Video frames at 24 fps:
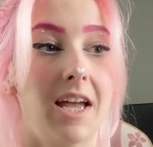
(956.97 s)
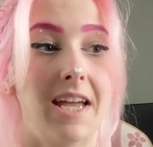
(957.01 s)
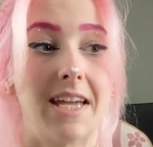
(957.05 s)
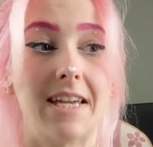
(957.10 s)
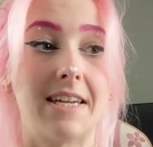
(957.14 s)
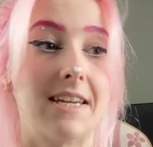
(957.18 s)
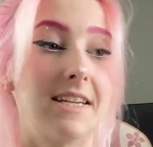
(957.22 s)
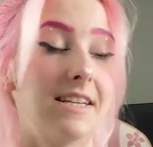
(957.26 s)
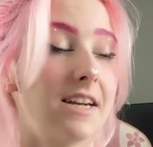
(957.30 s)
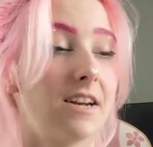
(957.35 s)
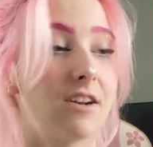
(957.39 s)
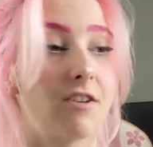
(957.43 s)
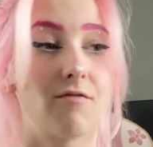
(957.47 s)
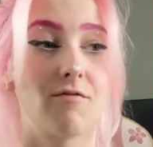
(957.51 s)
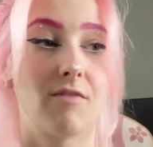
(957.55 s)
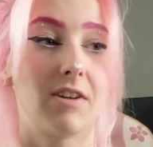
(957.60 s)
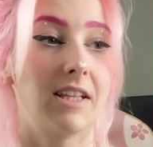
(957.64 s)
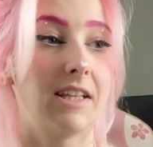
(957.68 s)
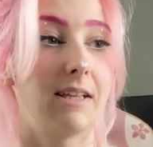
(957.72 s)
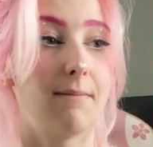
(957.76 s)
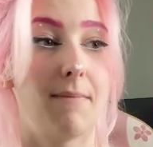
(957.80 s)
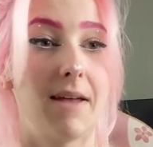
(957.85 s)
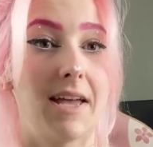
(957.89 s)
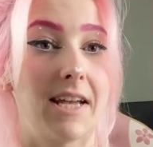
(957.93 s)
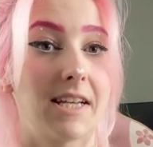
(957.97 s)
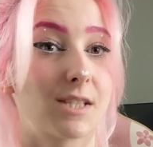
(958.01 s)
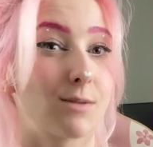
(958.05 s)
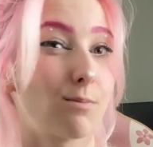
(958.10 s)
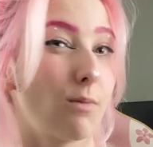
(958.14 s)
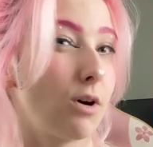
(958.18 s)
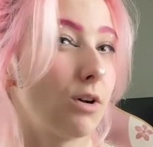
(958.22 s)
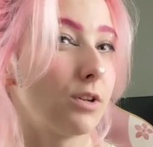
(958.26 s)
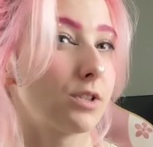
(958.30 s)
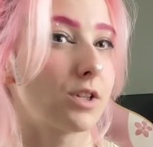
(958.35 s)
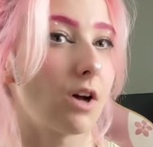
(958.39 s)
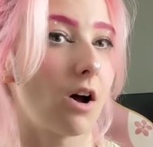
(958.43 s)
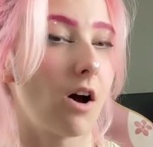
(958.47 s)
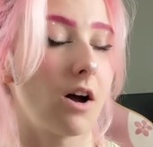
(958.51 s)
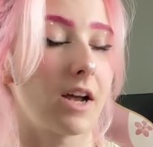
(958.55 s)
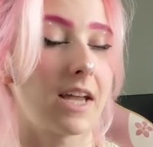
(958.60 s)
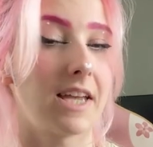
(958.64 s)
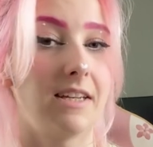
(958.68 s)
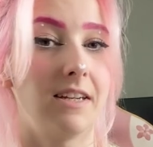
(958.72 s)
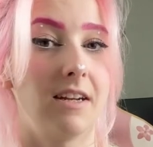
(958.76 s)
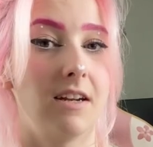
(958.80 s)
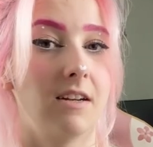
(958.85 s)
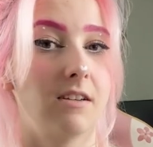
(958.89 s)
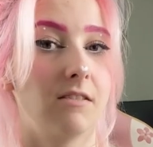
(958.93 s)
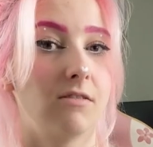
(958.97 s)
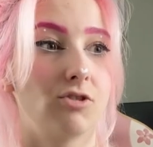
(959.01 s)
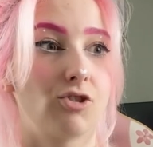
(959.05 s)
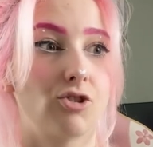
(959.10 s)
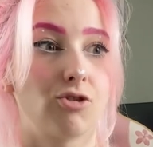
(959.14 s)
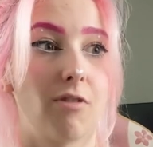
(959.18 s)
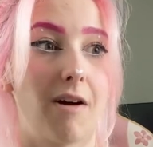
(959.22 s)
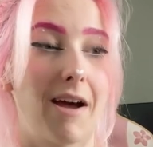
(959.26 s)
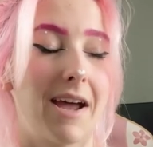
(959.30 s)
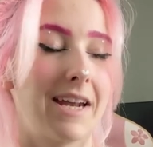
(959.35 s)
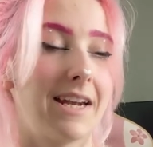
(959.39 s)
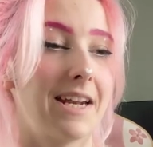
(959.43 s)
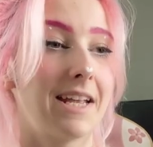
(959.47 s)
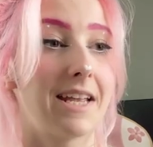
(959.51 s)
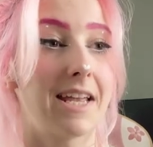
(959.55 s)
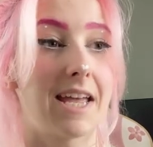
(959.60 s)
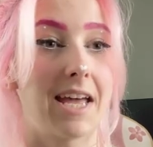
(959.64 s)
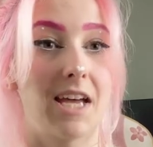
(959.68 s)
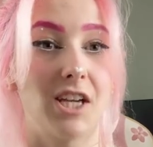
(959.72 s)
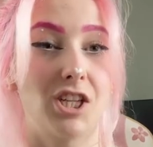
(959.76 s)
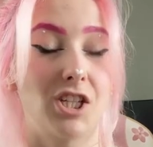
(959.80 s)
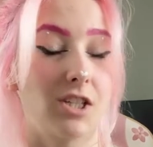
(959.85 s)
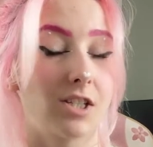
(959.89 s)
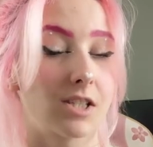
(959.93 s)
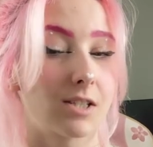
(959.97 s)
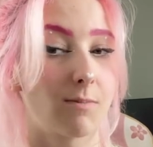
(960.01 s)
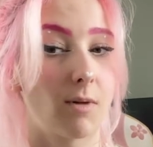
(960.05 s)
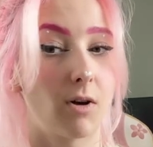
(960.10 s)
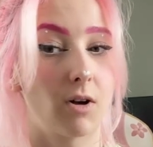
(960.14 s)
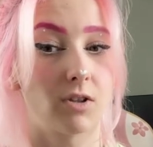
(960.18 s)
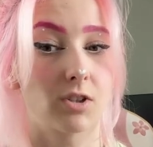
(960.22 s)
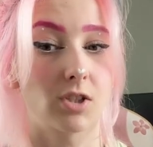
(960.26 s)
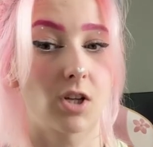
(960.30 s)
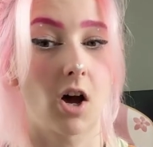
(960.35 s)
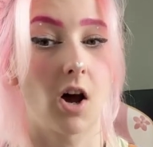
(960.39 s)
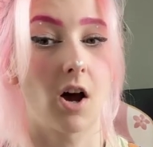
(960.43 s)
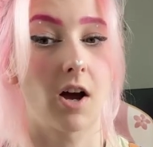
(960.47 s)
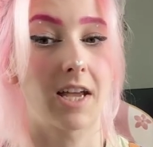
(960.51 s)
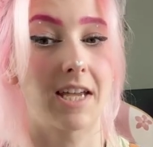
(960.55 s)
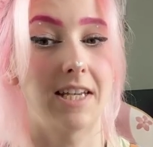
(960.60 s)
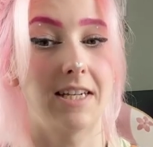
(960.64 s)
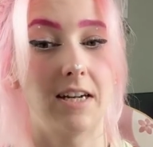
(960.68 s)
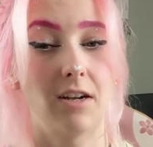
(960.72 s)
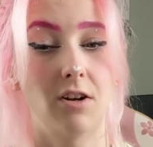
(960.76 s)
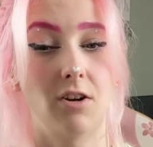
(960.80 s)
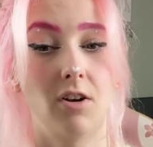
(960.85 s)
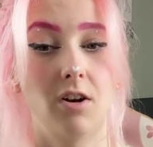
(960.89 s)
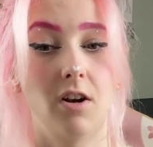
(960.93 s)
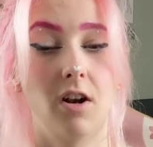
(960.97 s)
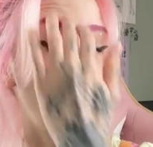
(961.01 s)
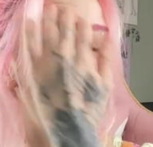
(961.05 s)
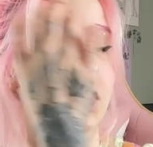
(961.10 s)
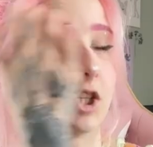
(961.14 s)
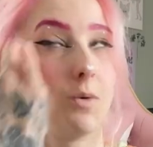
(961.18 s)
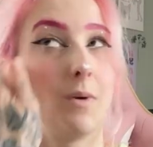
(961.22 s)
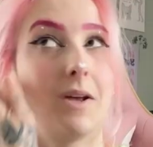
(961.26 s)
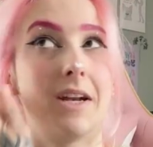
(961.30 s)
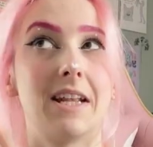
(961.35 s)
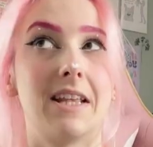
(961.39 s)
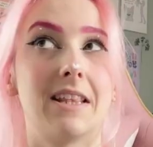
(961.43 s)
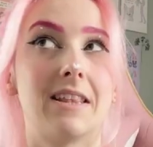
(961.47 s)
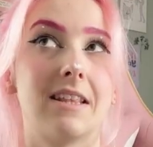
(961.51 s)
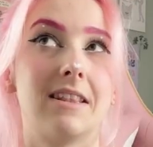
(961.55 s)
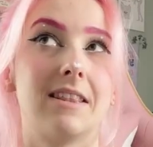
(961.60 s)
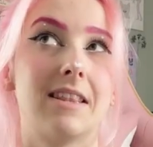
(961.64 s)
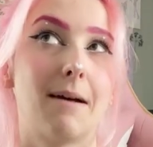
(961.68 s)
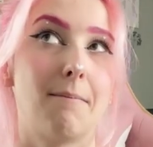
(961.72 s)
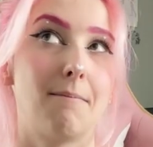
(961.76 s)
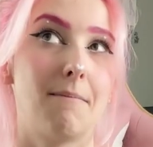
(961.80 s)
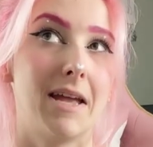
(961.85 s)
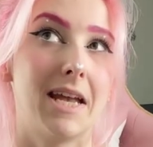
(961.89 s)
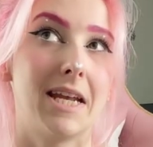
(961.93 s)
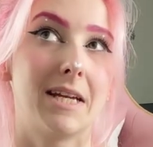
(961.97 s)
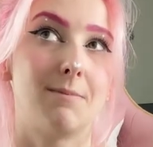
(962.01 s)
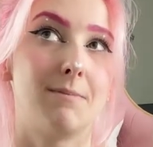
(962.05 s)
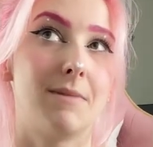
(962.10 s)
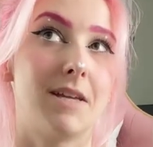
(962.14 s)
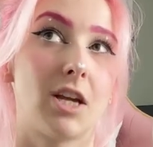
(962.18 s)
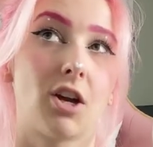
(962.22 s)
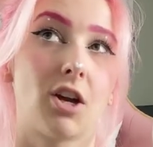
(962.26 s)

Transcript: He didn't really make small talk. He didn't try and engage in small talk. He didn't do anything that made me